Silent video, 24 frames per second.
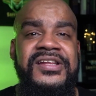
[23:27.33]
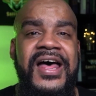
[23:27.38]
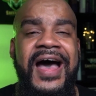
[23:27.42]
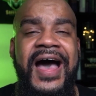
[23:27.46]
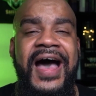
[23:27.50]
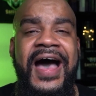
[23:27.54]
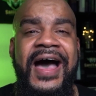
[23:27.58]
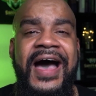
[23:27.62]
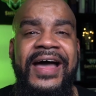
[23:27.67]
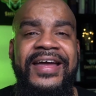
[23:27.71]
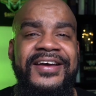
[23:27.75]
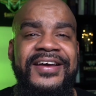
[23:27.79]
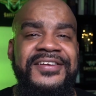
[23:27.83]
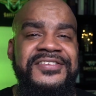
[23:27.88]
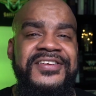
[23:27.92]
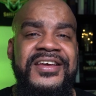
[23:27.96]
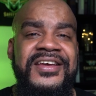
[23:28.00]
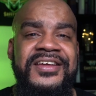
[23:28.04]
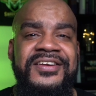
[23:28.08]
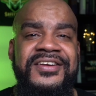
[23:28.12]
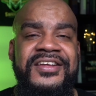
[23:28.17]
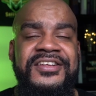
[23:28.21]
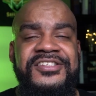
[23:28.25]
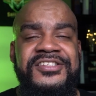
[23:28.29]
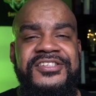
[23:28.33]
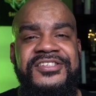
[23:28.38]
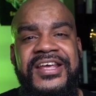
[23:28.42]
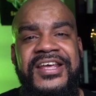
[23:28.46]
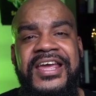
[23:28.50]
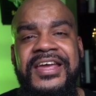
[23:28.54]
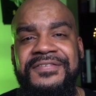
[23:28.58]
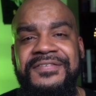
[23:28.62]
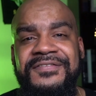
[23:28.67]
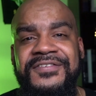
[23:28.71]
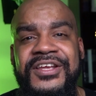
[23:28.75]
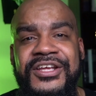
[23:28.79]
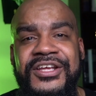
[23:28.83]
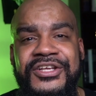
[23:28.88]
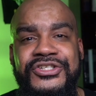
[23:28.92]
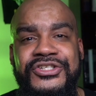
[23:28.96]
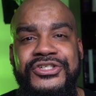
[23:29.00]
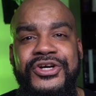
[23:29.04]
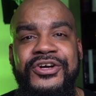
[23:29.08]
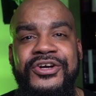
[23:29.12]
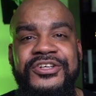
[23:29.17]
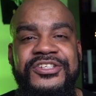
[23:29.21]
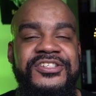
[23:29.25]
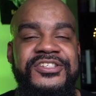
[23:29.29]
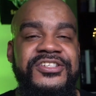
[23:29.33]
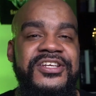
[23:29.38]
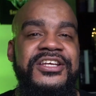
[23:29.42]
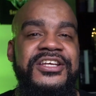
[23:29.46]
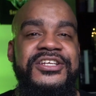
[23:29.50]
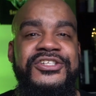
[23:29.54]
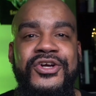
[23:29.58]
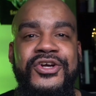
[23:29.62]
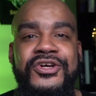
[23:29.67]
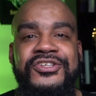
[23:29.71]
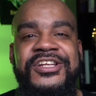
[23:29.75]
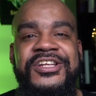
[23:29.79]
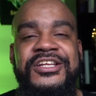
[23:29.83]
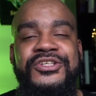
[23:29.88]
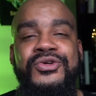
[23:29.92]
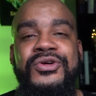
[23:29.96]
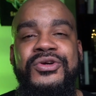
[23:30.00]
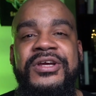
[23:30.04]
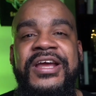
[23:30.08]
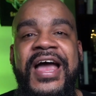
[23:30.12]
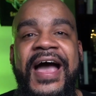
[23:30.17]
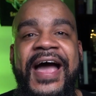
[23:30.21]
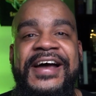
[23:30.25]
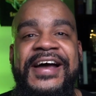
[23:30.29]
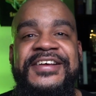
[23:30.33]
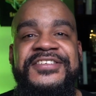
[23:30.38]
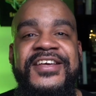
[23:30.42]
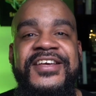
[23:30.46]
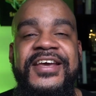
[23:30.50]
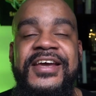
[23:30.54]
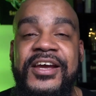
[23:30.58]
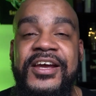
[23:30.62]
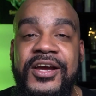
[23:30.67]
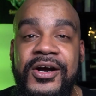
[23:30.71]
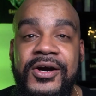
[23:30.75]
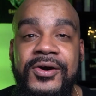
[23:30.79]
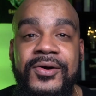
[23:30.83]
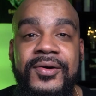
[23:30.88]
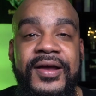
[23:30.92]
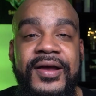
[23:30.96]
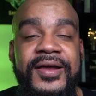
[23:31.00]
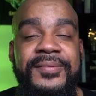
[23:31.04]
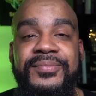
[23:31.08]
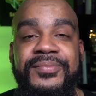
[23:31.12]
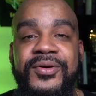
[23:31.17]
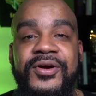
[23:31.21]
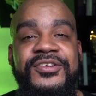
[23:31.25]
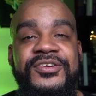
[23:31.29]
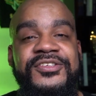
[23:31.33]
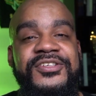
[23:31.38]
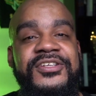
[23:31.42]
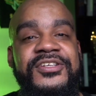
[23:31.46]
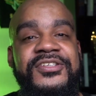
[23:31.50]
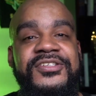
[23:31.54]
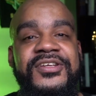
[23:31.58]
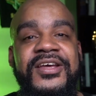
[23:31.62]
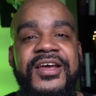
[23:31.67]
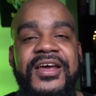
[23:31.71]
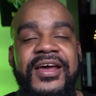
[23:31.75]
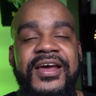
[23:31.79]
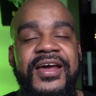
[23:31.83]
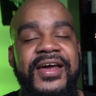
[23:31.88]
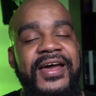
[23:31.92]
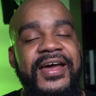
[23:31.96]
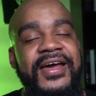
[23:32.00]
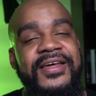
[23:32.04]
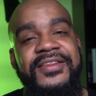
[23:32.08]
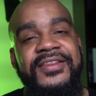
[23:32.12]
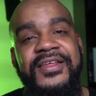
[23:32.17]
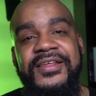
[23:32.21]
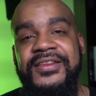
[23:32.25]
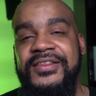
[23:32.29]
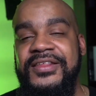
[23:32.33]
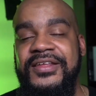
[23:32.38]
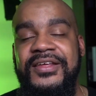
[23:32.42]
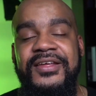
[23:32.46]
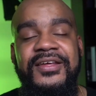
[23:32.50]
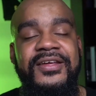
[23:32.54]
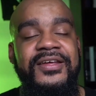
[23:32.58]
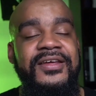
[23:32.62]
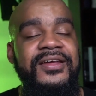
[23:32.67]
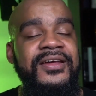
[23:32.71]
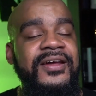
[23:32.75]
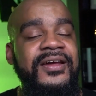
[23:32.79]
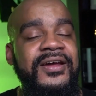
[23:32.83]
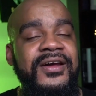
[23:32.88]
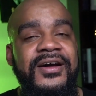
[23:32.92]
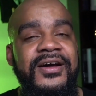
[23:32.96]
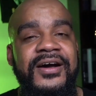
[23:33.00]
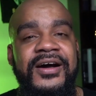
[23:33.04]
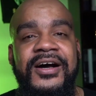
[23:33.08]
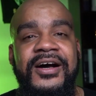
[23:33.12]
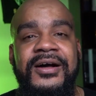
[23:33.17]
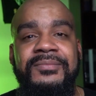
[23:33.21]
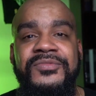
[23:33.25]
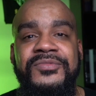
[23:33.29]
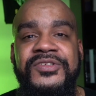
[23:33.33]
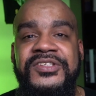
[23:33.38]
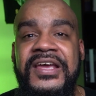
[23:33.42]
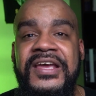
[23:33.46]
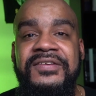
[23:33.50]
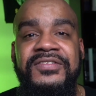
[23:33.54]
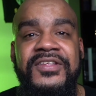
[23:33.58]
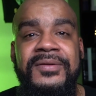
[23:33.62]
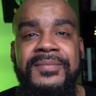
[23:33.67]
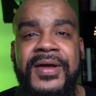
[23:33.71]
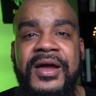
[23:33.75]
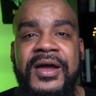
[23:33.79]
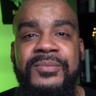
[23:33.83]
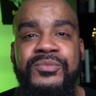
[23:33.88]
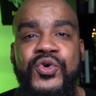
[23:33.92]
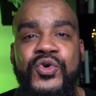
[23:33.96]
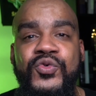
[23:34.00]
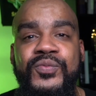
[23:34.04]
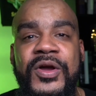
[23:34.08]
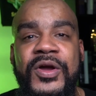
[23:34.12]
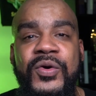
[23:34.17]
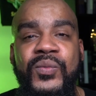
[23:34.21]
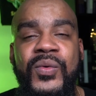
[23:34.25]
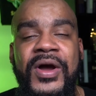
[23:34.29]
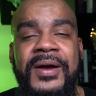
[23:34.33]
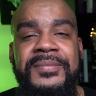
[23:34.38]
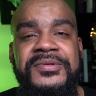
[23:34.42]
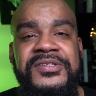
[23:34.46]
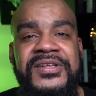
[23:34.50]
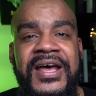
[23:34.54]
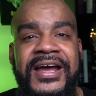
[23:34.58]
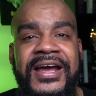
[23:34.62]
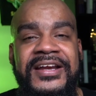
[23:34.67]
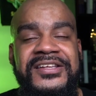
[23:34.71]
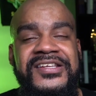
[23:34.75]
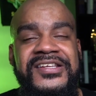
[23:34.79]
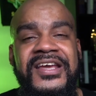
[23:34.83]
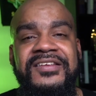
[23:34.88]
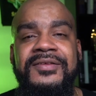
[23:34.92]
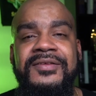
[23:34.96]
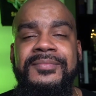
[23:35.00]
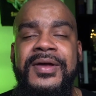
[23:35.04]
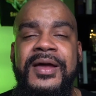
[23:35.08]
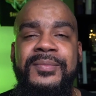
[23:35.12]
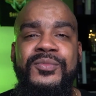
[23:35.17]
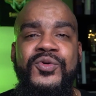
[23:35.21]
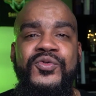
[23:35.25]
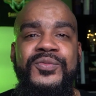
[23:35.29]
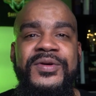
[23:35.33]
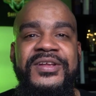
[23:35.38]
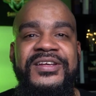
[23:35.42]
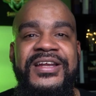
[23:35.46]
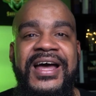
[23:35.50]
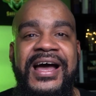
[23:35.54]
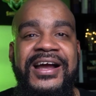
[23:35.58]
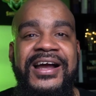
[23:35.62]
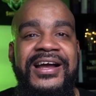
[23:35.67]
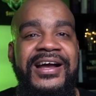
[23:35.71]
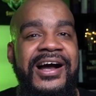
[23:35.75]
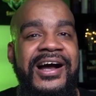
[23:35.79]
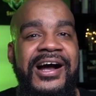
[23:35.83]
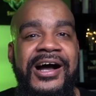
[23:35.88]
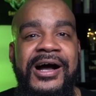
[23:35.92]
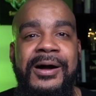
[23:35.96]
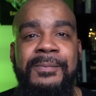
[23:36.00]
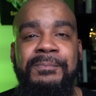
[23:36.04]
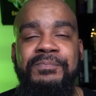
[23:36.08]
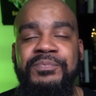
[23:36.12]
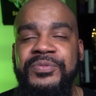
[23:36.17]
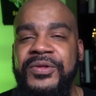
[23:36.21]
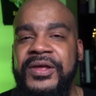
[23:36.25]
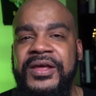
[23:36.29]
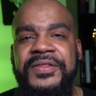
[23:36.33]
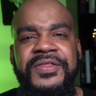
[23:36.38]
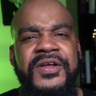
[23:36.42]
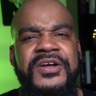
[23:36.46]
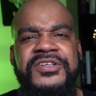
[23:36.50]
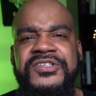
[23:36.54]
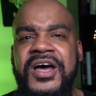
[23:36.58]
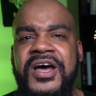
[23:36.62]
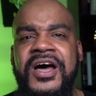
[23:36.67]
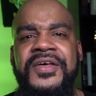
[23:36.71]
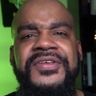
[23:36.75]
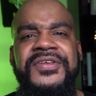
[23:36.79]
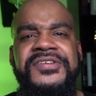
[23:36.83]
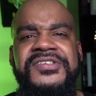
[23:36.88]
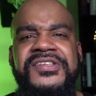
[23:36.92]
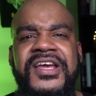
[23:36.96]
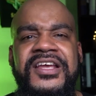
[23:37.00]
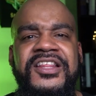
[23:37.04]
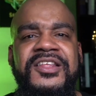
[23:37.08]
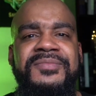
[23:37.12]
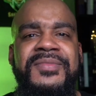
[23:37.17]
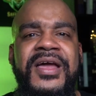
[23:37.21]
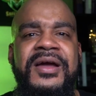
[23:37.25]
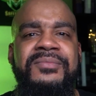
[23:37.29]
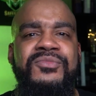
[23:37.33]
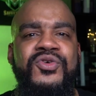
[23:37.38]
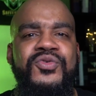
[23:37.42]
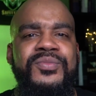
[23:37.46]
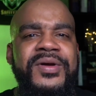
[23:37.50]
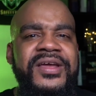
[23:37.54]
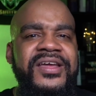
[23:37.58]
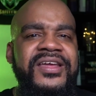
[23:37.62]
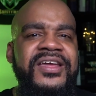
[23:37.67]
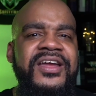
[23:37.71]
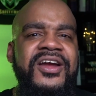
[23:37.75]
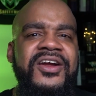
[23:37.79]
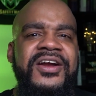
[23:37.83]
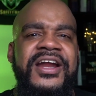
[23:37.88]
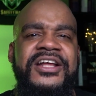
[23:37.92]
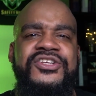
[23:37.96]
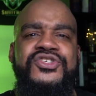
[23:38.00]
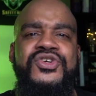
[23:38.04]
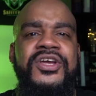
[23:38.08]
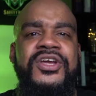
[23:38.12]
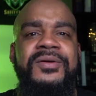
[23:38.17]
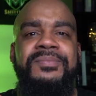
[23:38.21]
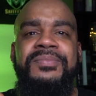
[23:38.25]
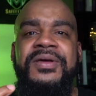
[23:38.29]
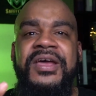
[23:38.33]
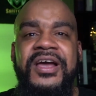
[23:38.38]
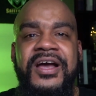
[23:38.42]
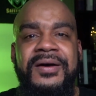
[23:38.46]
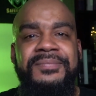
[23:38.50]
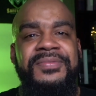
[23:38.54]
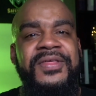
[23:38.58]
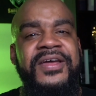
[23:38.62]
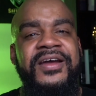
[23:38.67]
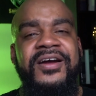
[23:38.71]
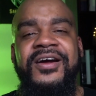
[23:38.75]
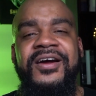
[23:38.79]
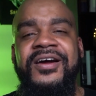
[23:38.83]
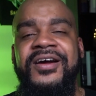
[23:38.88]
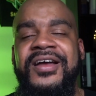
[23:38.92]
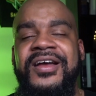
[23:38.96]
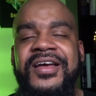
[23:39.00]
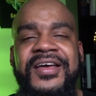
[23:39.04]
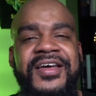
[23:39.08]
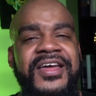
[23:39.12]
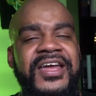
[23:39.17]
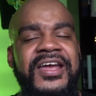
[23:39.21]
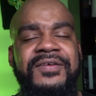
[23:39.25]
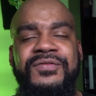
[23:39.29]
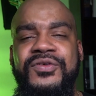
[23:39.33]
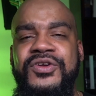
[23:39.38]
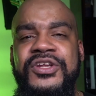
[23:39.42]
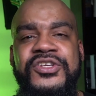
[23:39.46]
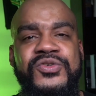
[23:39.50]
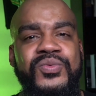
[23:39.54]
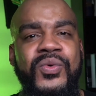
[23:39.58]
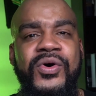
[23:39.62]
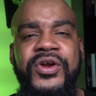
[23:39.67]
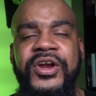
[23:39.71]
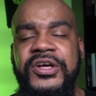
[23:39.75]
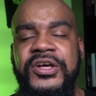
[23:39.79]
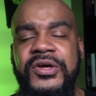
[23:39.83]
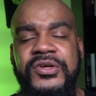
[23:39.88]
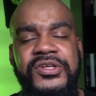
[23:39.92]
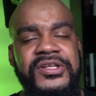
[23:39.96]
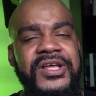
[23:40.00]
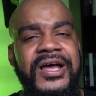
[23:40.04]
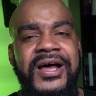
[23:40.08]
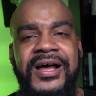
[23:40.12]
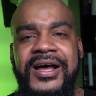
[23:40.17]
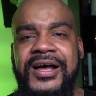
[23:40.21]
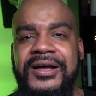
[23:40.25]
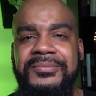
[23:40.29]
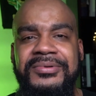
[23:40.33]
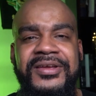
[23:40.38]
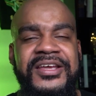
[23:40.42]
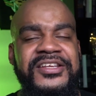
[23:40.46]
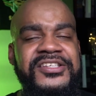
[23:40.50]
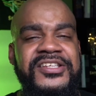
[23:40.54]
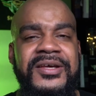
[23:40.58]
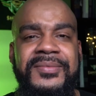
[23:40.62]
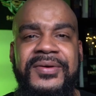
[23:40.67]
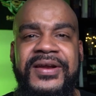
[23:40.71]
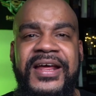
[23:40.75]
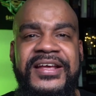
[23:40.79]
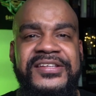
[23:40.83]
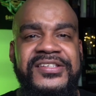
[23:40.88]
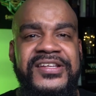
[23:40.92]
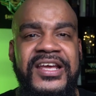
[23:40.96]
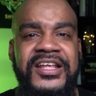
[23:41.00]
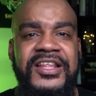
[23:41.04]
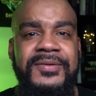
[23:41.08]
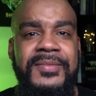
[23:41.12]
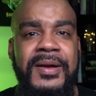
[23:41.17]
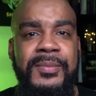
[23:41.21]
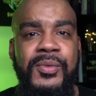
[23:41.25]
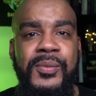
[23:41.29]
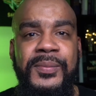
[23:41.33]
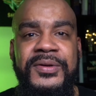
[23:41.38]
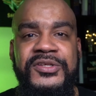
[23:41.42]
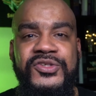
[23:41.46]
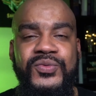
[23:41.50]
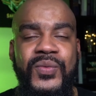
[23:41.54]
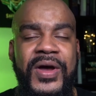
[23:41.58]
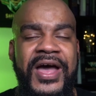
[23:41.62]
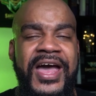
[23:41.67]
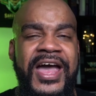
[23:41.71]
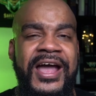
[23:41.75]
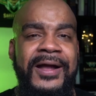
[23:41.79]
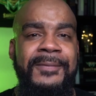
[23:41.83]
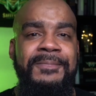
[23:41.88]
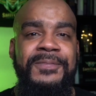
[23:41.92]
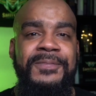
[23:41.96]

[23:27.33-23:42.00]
I Attended Safety Church t-shirts that you guys can go and purchase at the Safety Man Movement website, safetymanmovement.com. There's other Safety Man Movement gear that you can pick up there if you just want to get some of that Safety Man Movement swag.